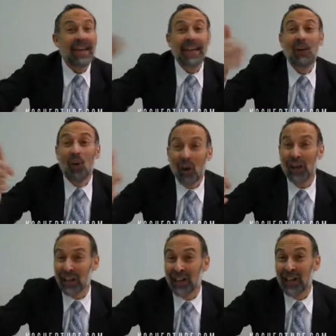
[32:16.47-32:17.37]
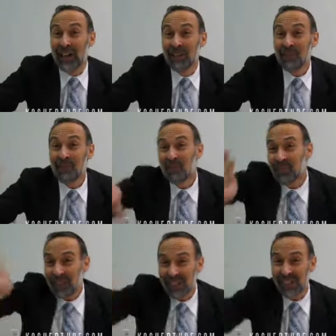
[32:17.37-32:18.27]
in order
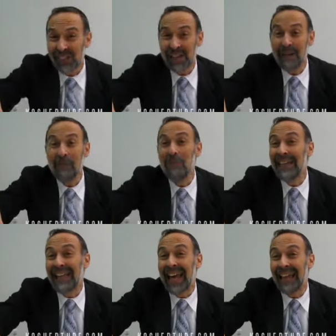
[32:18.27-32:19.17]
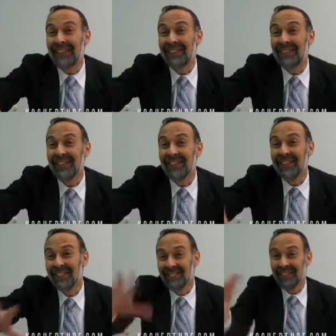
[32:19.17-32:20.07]
to somehow mitigate
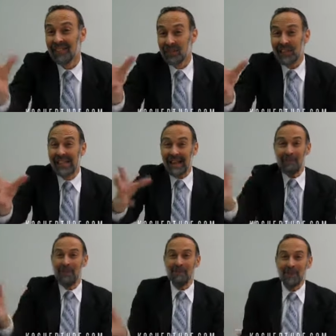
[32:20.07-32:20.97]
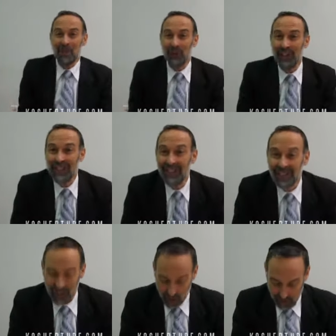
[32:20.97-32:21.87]
the resentment between
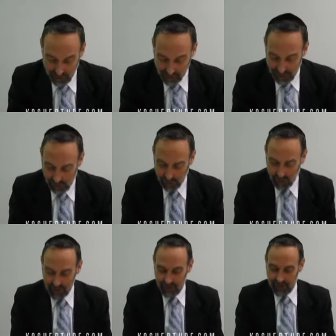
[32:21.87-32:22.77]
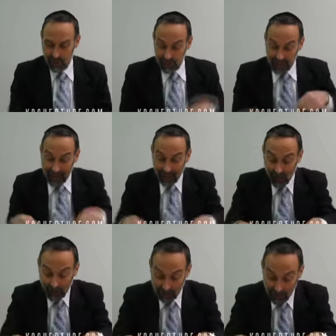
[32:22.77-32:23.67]
Yosef and his brothers. So if you take a look
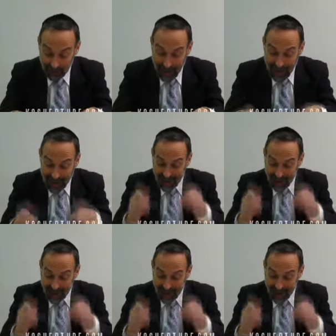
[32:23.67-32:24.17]
at the Ramban.